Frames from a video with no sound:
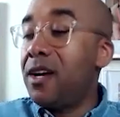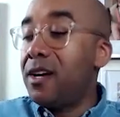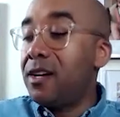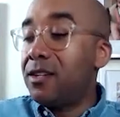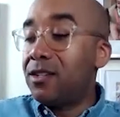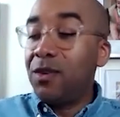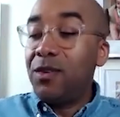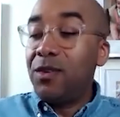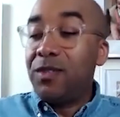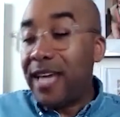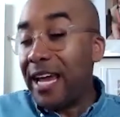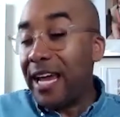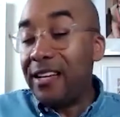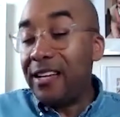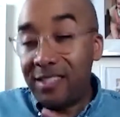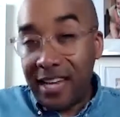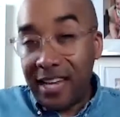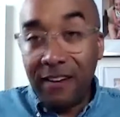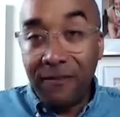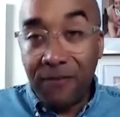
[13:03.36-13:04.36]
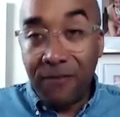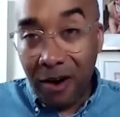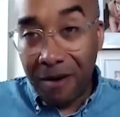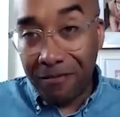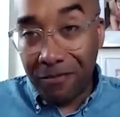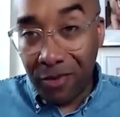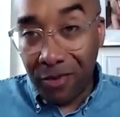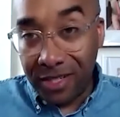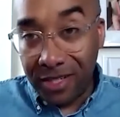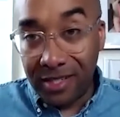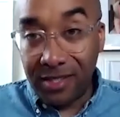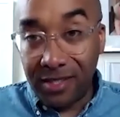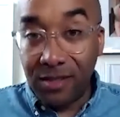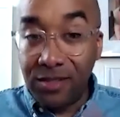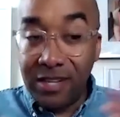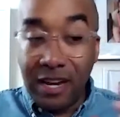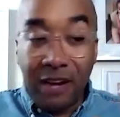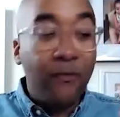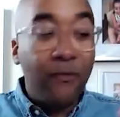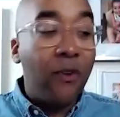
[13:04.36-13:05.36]
So you take State Farm, for instance. So
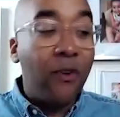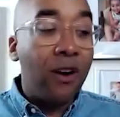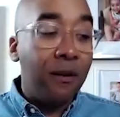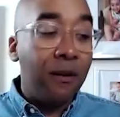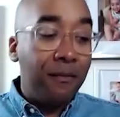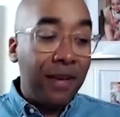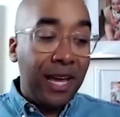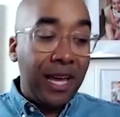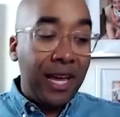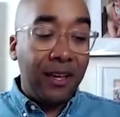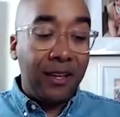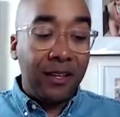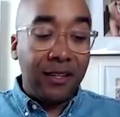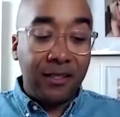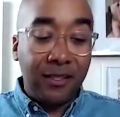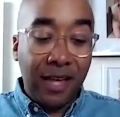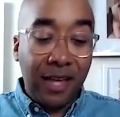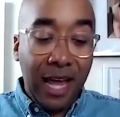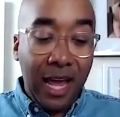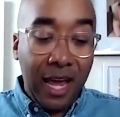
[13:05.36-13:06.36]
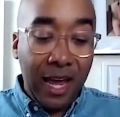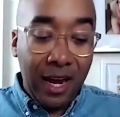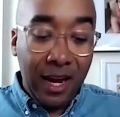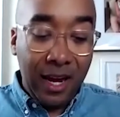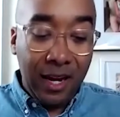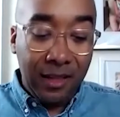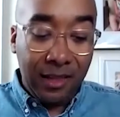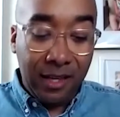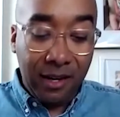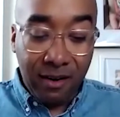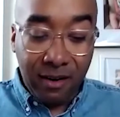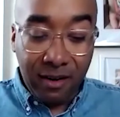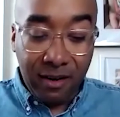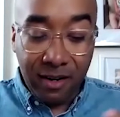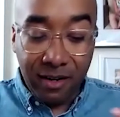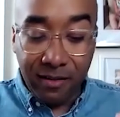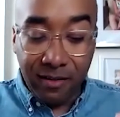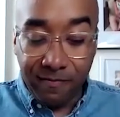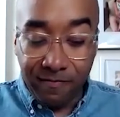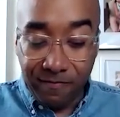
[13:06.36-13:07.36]
State Farm is
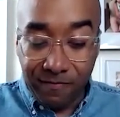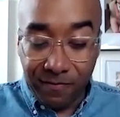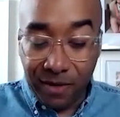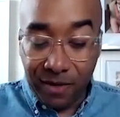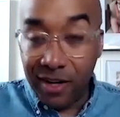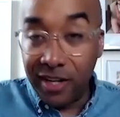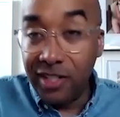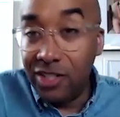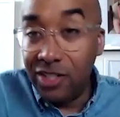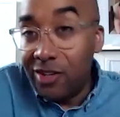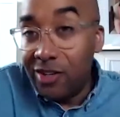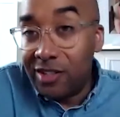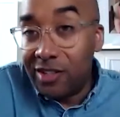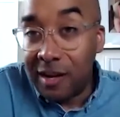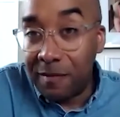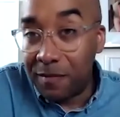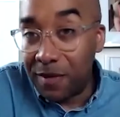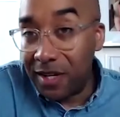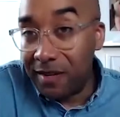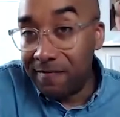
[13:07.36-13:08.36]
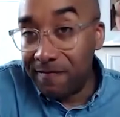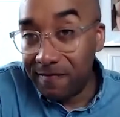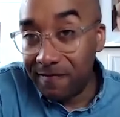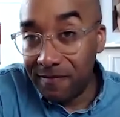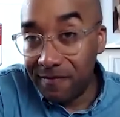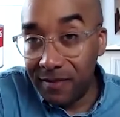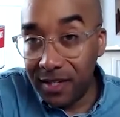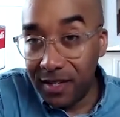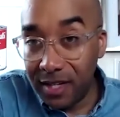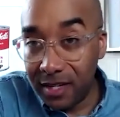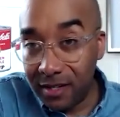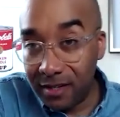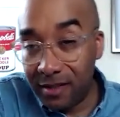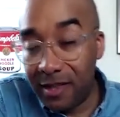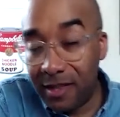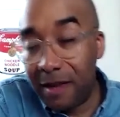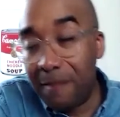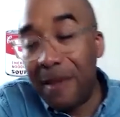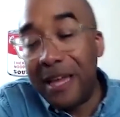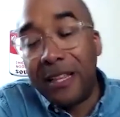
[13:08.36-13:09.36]
they're an insurance company.
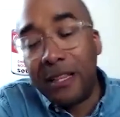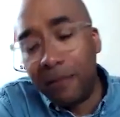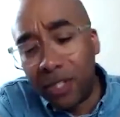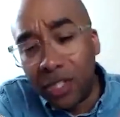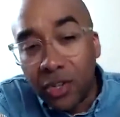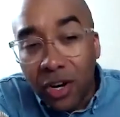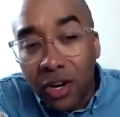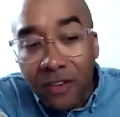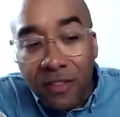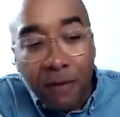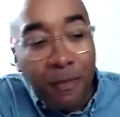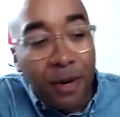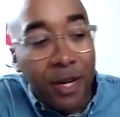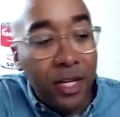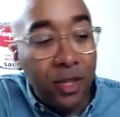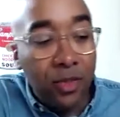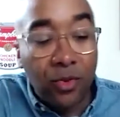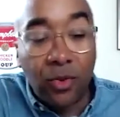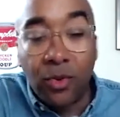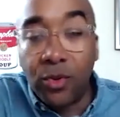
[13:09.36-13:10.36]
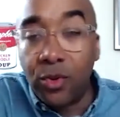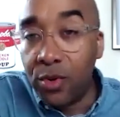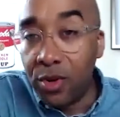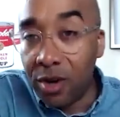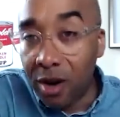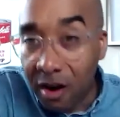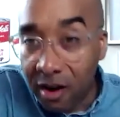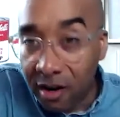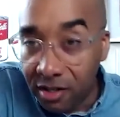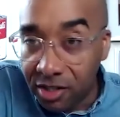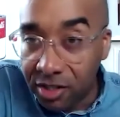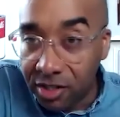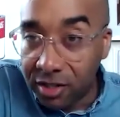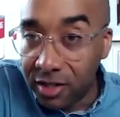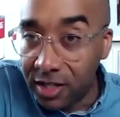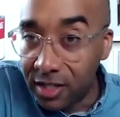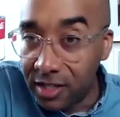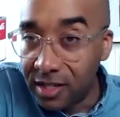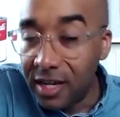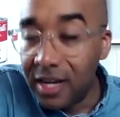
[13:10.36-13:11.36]
They make the majority of their money through car
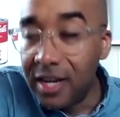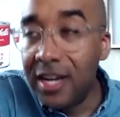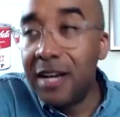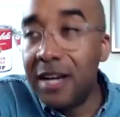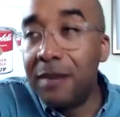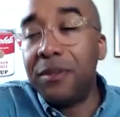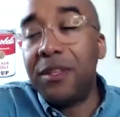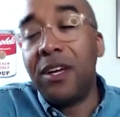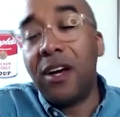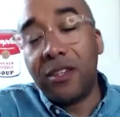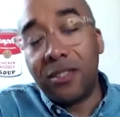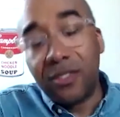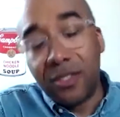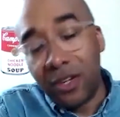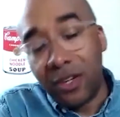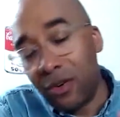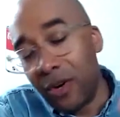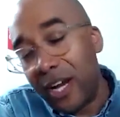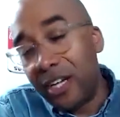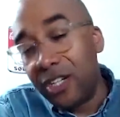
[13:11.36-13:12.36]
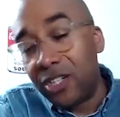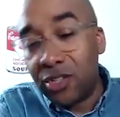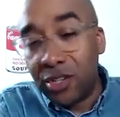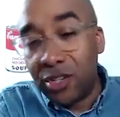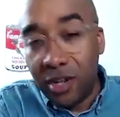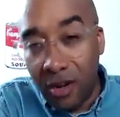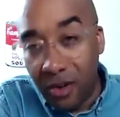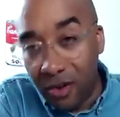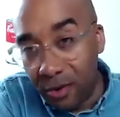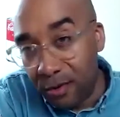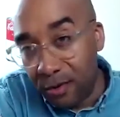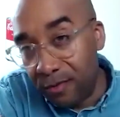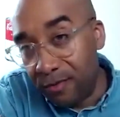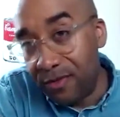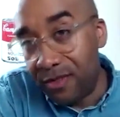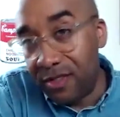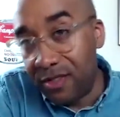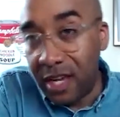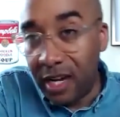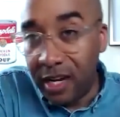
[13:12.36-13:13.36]
insurance, but they also insure
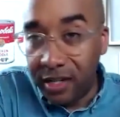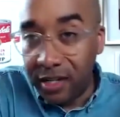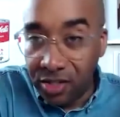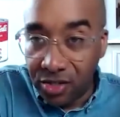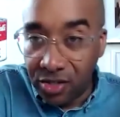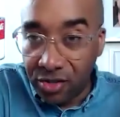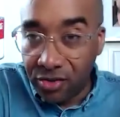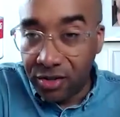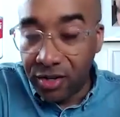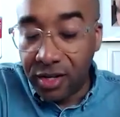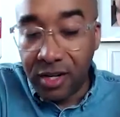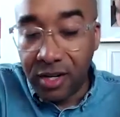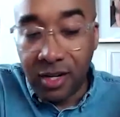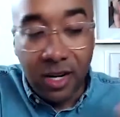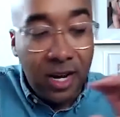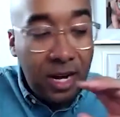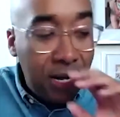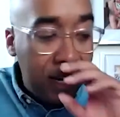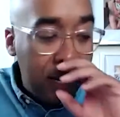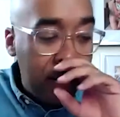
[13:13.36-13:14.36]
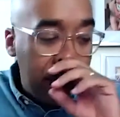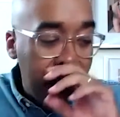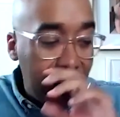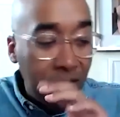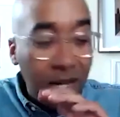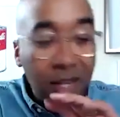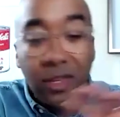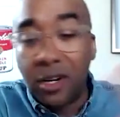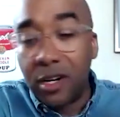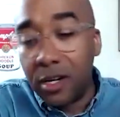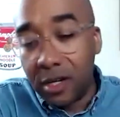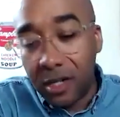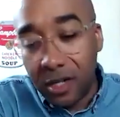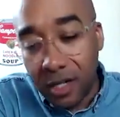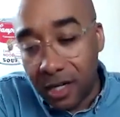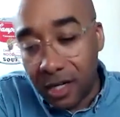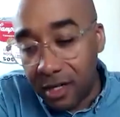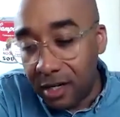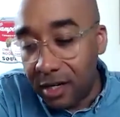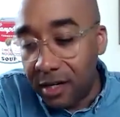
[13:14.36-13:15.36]
homes. They insure
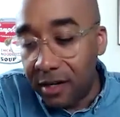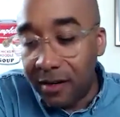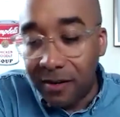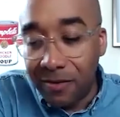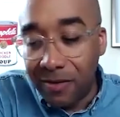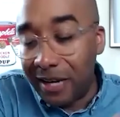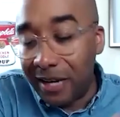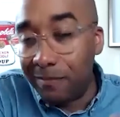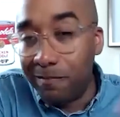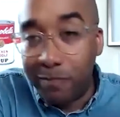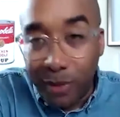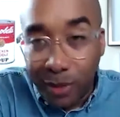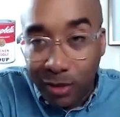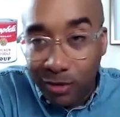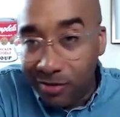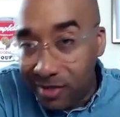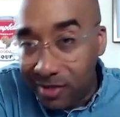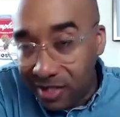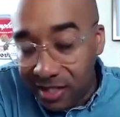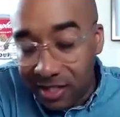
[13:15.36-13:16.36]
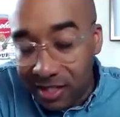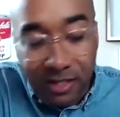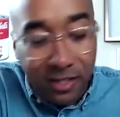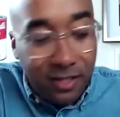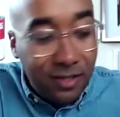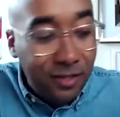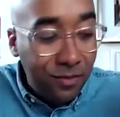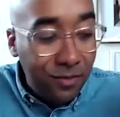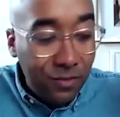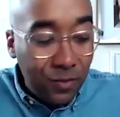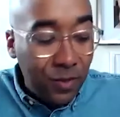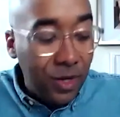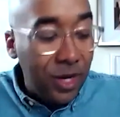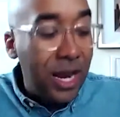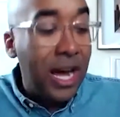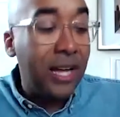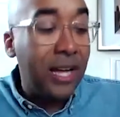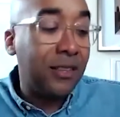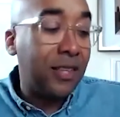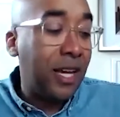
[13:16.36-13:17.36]
other like boats and
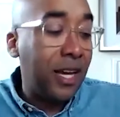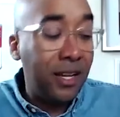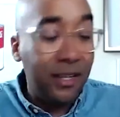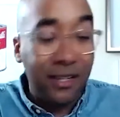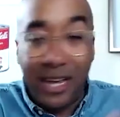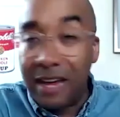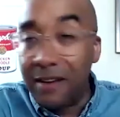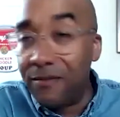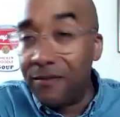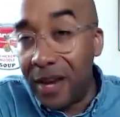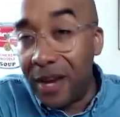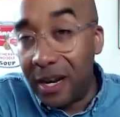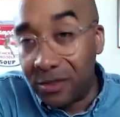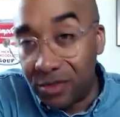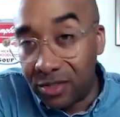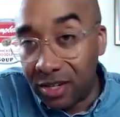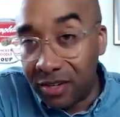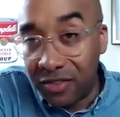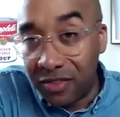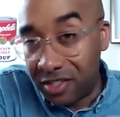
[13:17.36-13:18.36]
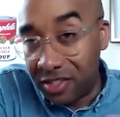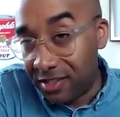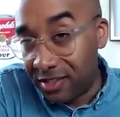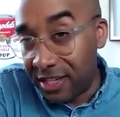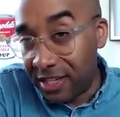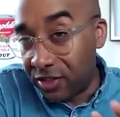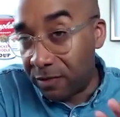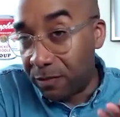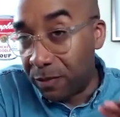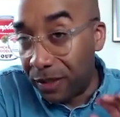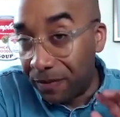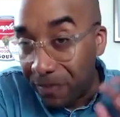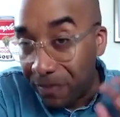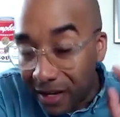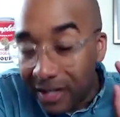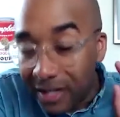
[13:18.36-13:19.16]
whatnot. They have financial services, etc. But